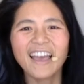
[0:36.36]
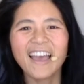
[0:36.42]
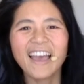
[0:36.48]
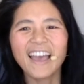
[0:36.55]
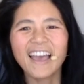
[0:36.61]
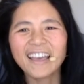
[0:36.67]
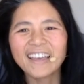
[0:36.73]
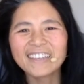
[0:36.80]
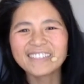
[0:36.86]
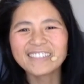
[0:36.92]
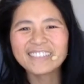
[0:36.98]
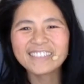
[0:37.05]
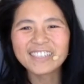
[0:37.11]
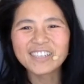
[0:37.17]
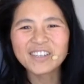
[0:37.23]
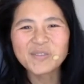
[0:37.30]

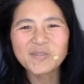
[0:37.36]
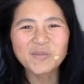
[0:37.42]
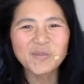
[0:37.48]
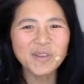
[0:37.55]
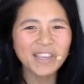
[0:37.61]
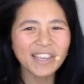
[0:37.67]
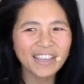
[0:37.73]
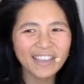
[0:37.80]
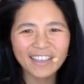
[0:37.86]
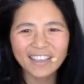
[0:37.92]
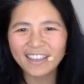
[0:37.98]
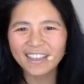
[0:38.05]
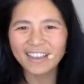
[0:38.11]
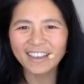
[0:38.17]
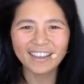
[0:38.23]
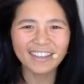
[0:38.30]
And
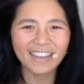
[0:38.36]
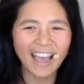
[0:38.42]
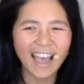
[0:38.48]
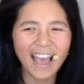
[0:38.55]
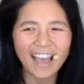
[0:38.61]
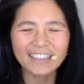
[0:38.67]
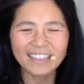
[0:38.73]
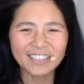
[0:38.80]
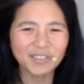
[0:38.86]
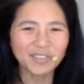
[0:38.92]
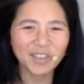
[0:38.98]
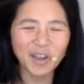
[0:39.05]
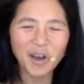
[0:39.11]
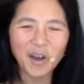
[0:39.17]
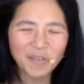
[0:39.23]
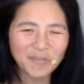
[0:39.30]
we had this
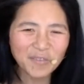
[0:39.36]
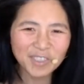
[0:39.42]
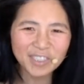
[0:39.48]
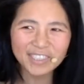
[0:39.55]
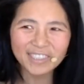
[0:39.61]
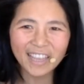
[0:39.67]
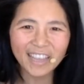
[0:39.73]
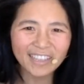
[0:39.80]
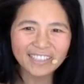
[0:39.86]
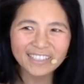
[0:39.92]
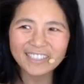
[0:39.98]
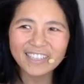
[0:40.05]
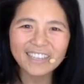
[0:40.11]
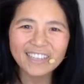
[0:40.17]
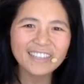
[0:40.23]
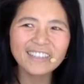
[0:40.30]

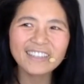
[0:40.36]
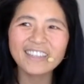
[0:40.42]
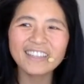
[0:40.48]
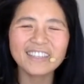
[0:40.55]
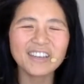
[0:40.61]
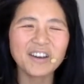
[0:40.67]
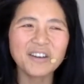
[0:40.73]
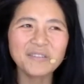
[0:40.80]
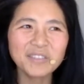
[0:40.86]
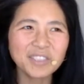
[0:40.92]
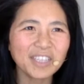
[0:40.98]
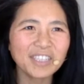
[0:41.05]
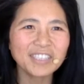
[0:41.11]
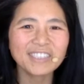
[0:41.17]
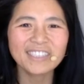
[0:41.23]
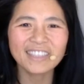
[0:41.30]
conversation. The
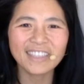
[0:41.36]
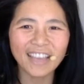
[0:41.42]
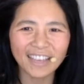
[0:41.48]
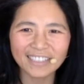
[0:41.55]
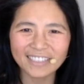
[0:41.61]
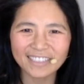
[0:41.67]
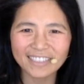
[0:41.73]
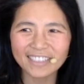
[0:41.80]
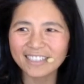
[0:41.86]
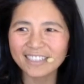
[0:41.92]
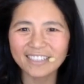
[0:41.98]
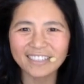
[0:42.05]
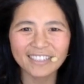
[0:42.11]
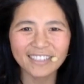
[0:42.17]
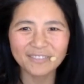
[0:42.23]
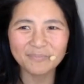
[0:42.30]
conversation
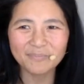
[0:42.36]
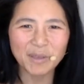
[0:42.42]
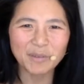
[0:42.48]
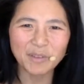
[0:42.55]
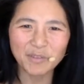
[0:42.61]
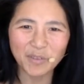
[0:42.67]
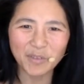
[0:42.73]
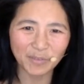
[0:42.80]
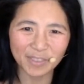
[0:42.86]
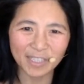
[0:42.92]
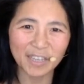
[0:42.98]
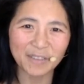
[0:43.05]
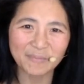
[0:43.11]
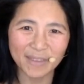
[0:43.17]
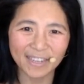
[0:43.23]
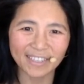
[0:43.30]
lasted maybe
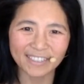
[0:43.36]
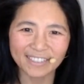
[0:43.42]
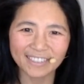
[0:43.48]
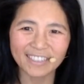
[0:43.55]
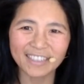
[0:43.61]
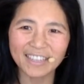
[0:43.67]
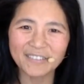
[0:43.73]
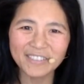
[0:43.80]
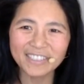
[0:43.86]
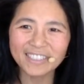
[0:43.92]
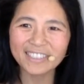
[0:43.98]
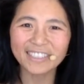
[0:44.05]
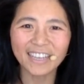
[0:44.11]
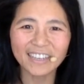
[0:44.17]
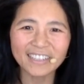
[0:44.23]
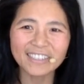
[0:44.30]
15 minutes. So let me just
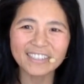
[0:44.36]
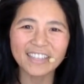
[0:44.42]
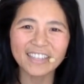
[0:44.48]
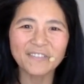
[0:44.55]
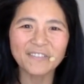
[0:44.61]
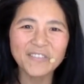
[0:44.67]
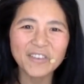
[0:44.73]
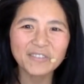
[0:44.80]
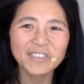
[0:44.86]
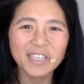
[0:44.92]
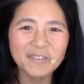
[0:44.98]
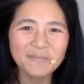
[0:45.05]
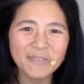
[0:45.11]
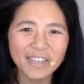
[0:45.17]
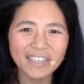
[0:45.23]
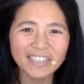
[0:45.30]
tell you that
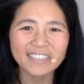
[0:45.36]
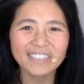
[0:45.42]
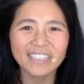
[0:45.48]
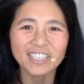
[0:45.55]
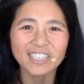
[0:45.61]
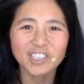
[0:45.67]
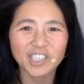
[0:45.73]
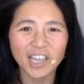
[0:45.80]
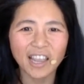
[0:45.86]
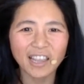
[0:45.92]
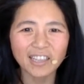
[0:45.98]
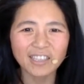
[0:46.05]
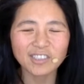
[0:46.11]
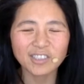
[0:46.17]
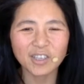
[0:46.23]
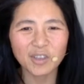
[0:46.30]
15 minutes can
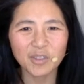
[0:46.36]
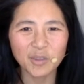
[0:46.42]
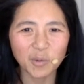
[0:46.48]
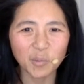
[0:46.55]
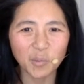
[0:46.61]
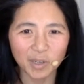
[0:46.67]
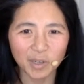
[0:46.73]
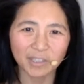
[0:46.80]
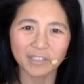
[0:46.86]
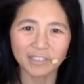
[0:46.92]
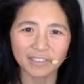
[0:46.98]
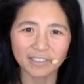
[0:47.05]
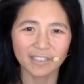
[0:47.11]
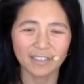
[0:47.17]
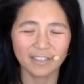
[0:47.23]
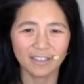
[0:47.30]
change the world.